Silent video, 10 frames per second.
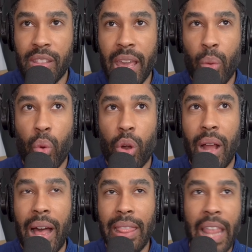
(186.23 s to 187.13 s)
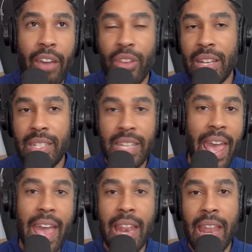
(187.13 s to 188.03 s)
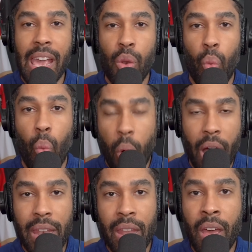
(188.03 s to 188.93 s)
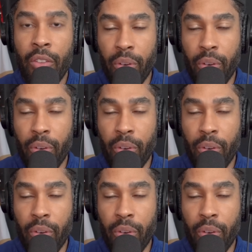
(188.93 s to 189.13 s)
They were 11-10-1